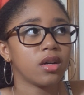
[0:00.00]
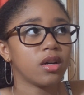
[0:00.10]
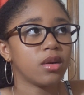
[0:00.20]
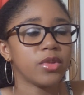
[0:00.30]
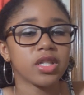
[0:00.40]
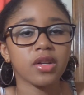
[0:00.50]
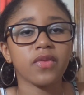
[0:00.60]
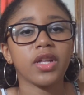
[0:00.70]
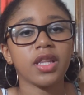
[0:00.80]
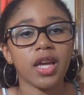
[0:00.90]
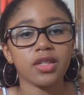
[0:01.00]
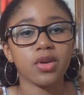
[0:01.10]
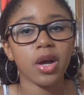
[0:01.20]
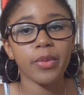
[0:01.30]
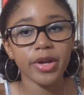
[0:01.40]
um, and stuff like that
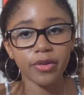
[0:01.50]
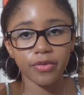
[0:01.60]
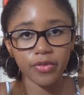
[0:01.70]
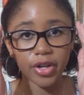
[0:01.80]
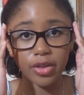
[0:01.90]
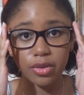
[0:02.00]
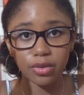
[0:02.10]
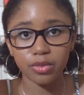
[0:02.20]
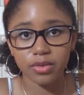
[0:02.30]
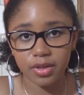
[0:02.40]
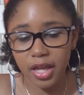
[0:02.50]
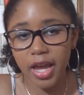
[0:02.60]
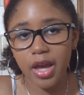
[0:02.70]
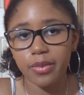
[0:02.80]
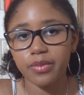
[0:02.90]
so i made a friend through
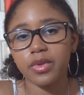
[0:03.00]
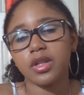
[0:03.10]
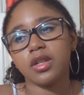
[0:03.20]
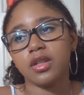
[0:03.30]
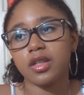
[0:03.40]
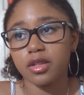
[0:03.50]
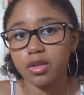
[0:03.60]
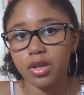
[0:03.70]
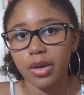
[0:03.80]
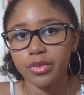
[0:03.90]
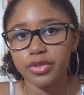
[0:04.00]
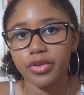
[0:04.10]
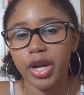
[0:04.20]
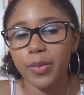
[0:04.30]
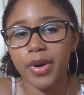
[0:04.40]
that and you know that was
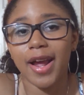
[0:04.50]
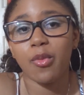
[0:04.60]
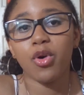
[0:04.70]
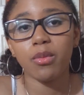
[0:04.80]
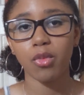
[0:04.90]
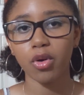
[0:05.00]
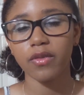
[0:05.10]
great but i want